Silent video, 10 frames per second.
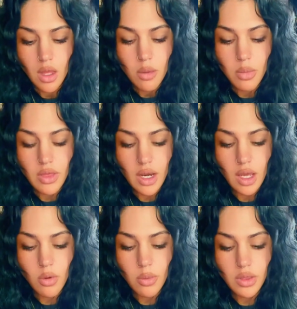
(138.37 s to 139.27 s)
but then I
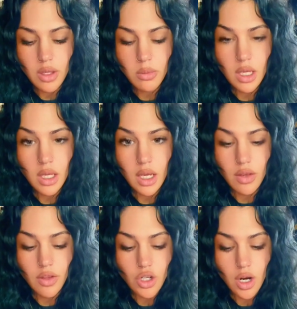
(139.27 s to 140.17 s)
will put them in
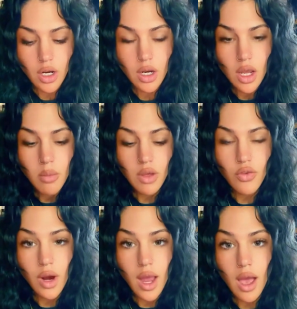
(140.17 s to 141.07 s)
the jar
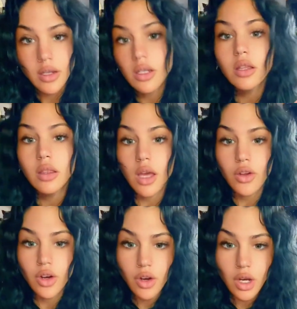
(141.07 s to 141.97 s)
before I add the other
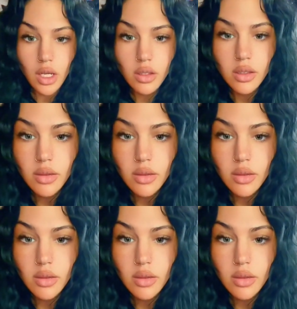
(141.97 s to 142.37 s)
ingredients.